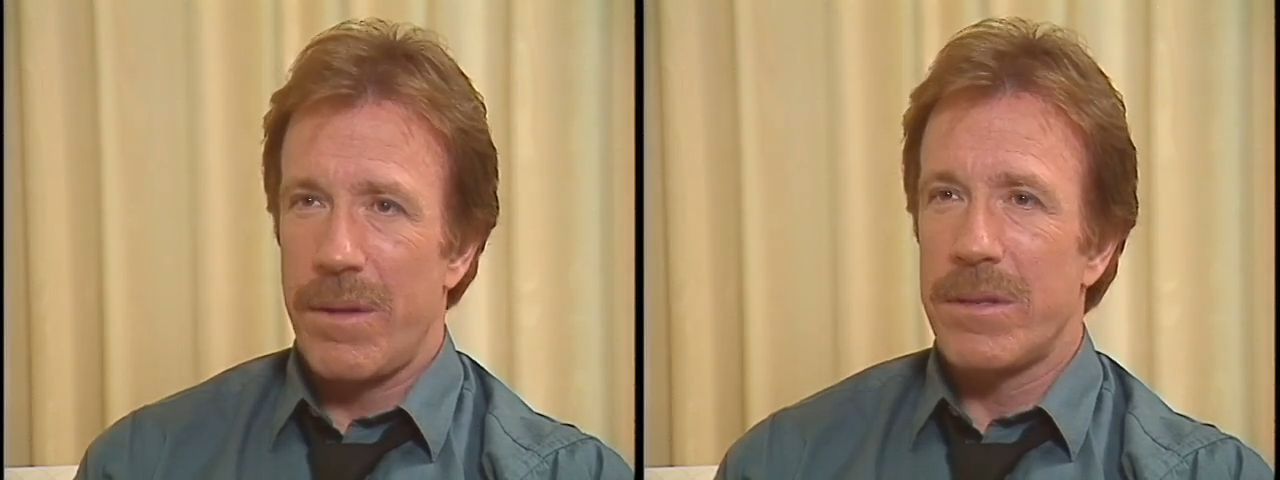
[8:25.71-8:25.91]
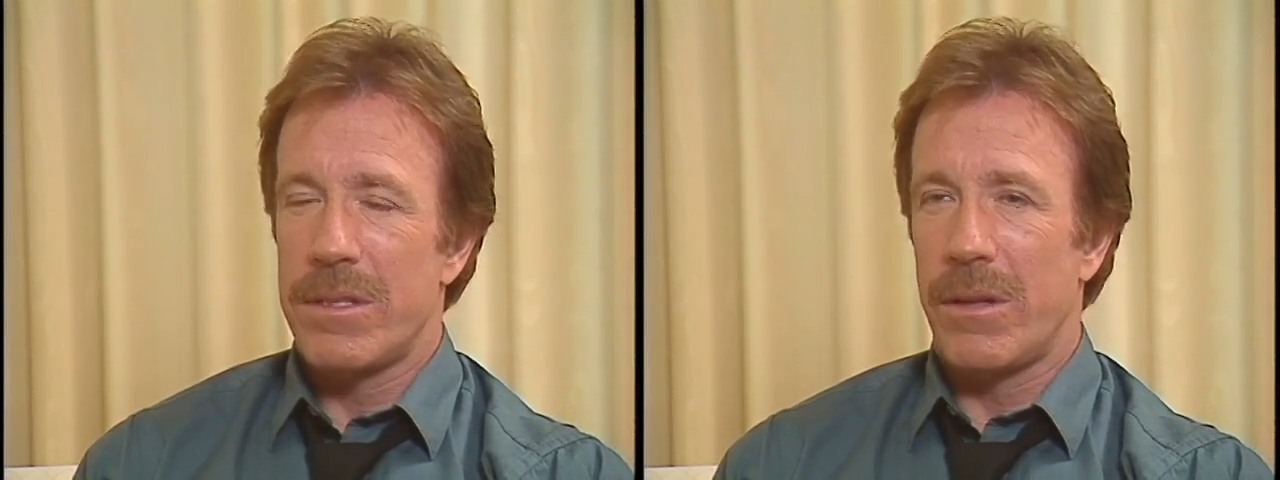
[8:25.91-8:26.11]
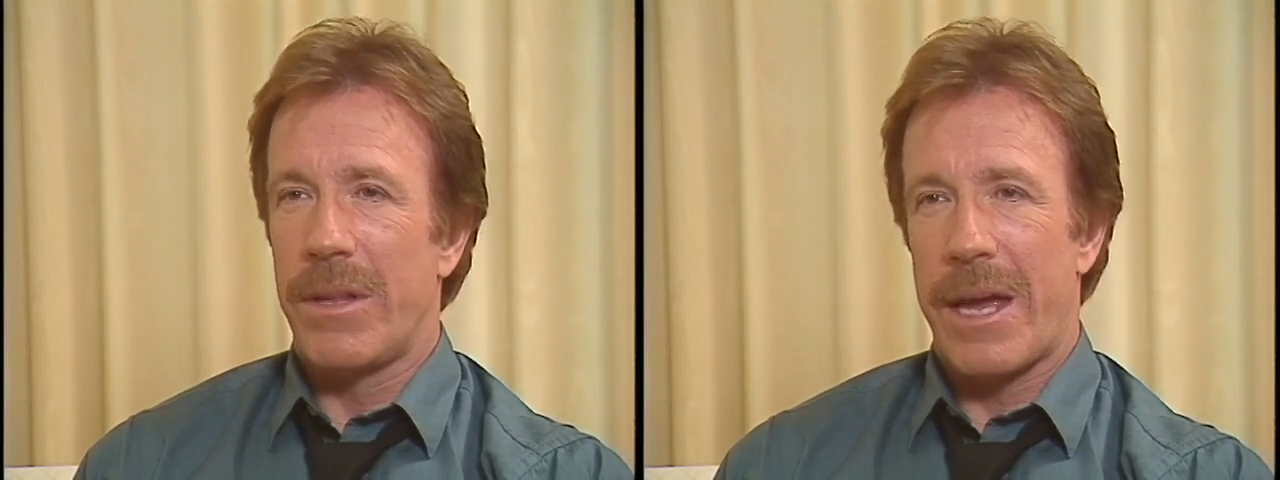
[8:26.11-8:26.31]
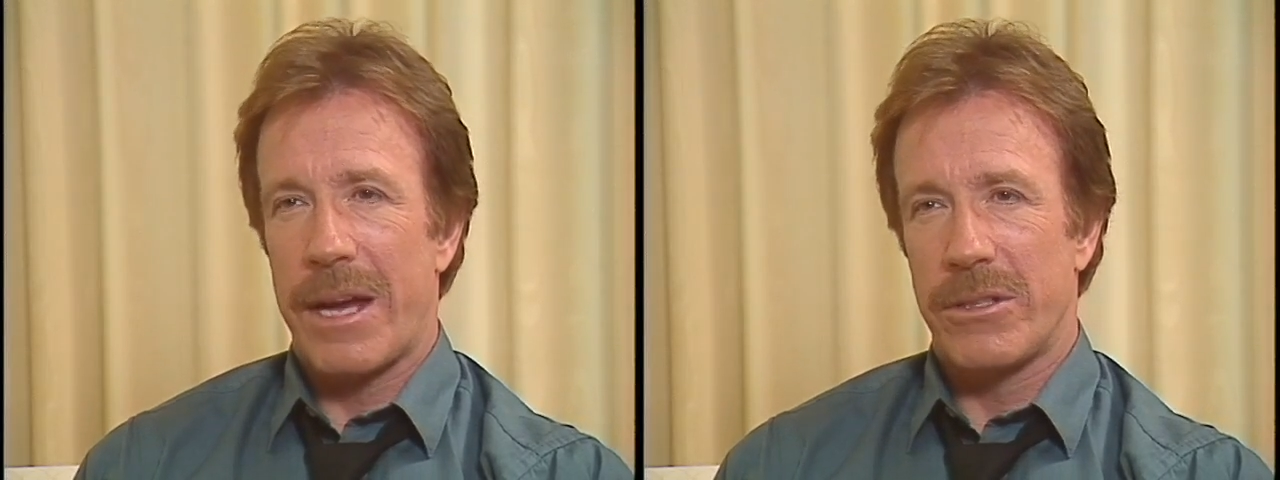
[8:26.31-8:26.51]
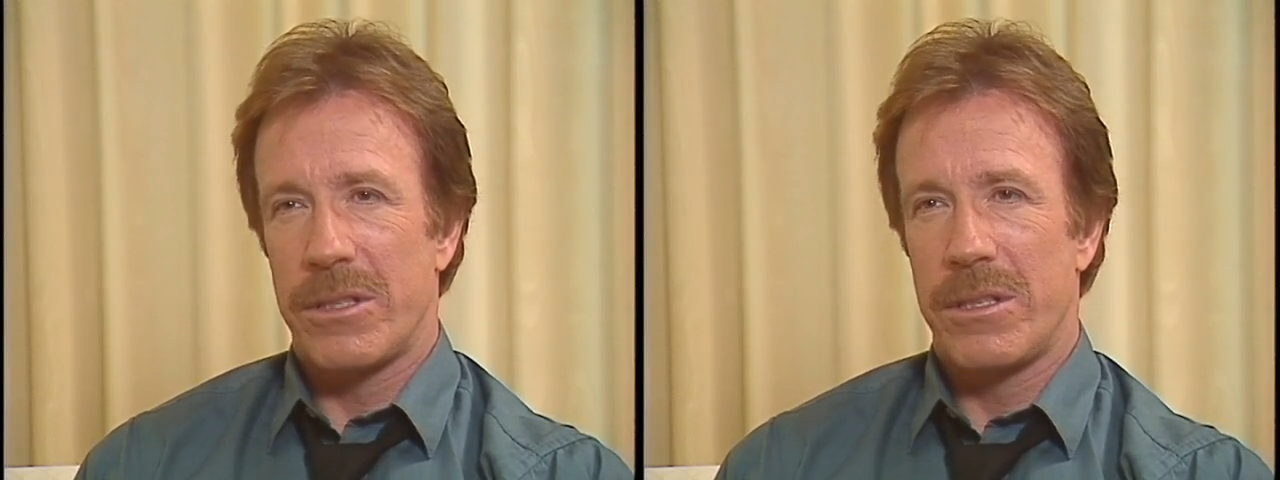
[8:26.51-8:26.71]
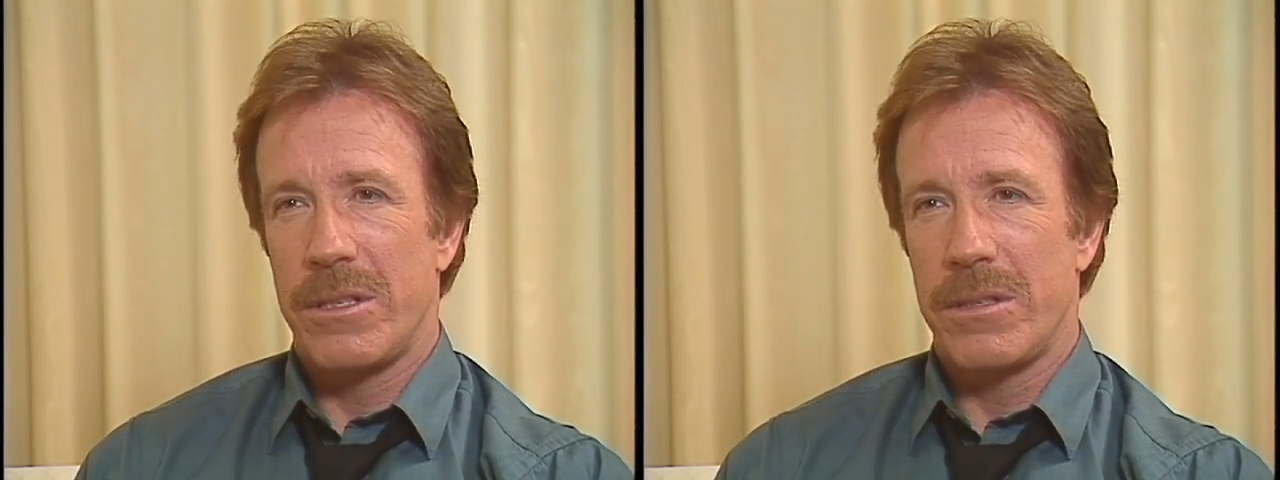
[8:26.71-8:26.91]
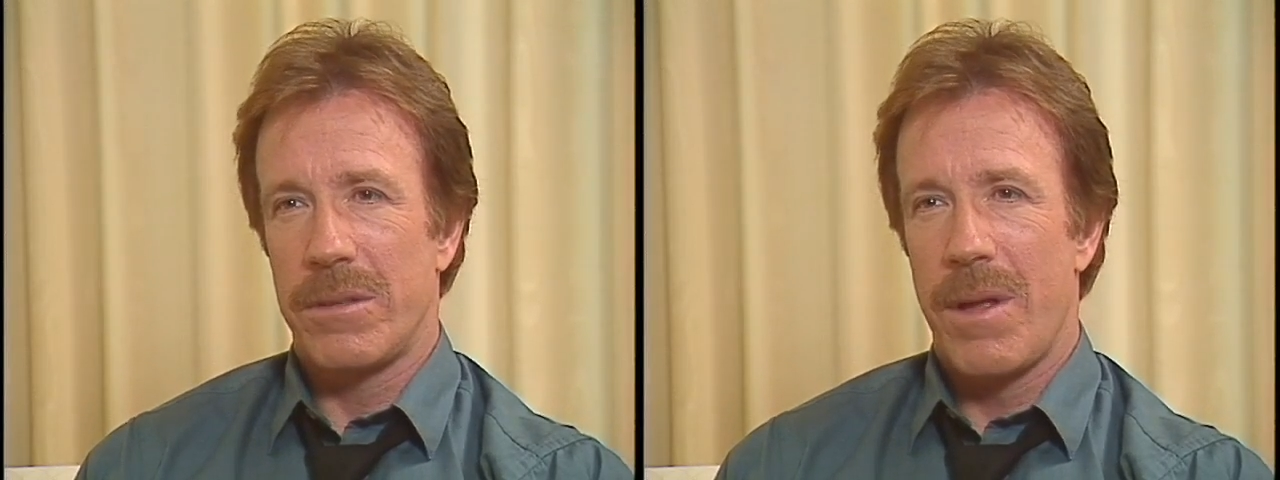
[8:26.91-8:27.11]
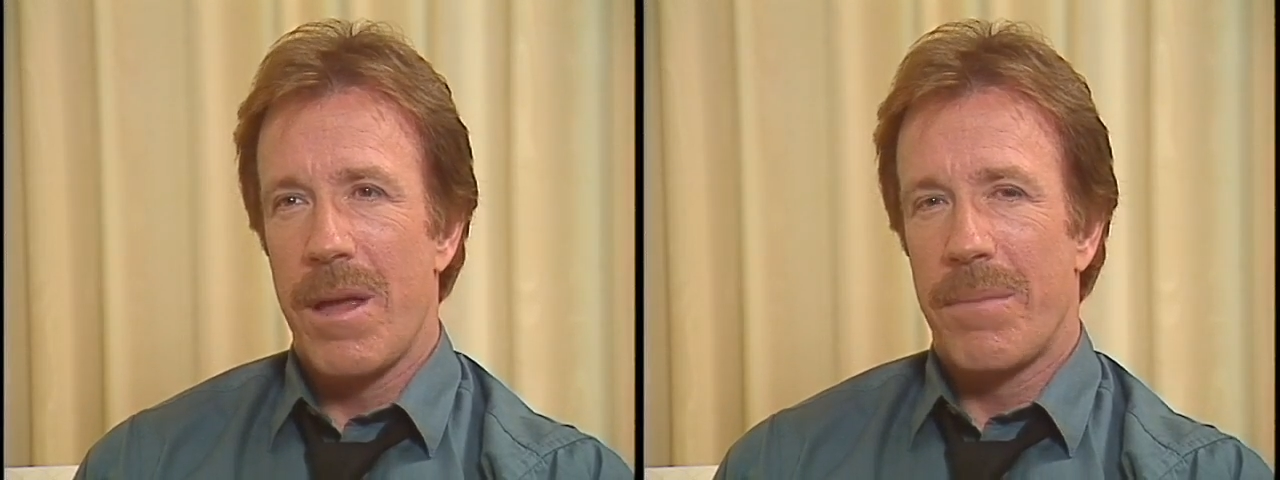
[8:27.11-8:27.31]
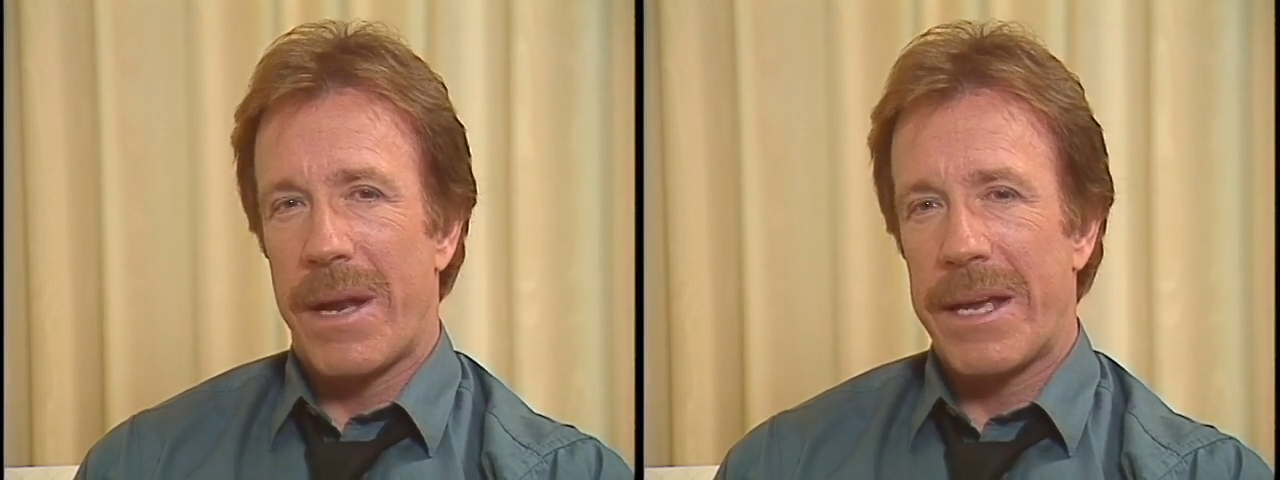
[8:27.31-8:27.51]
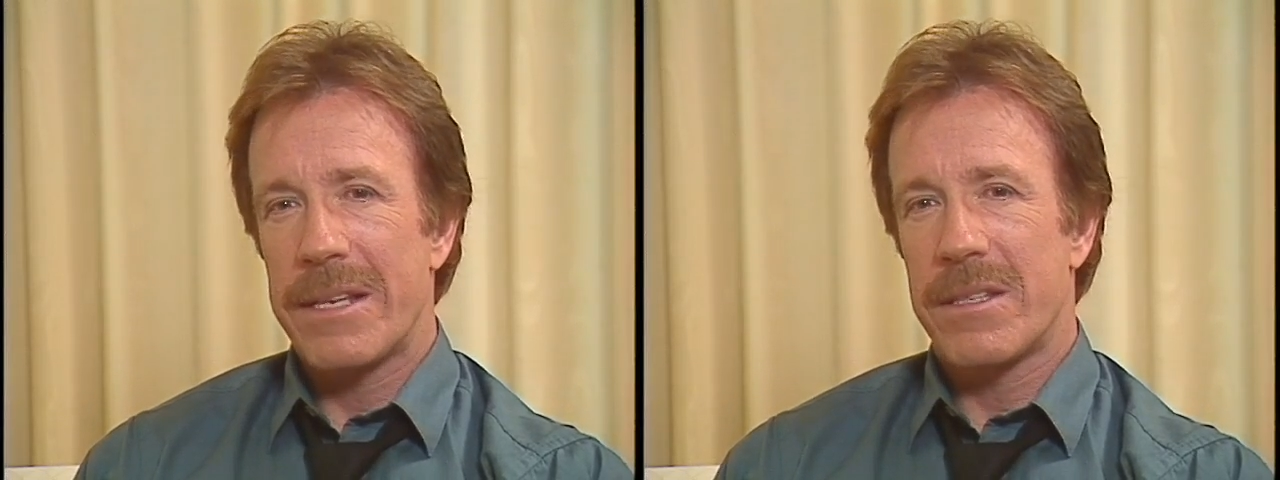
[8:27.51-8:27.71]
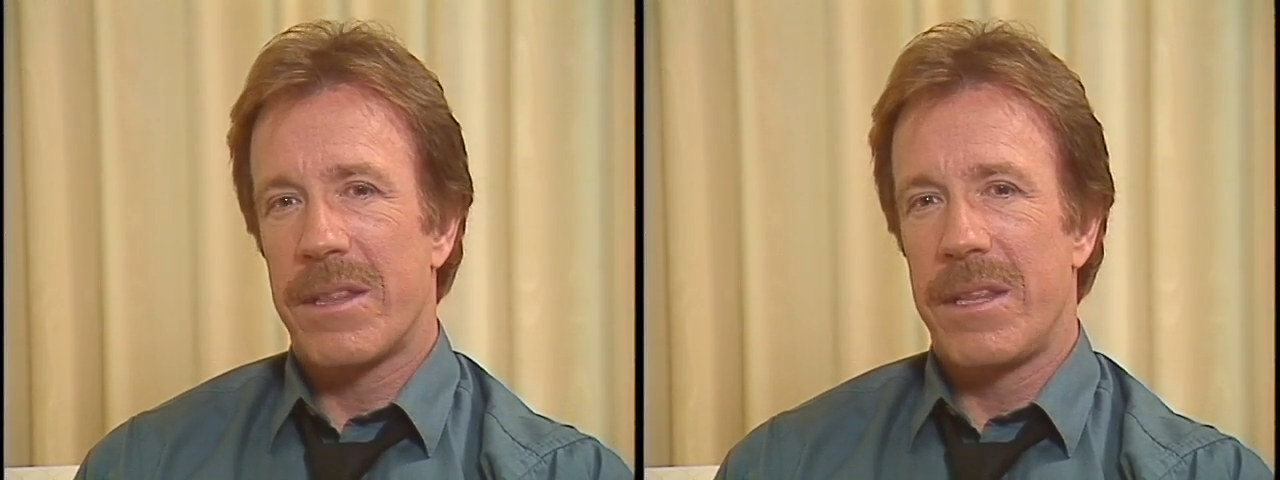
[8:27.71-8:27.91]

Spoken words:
still the action too. But I guess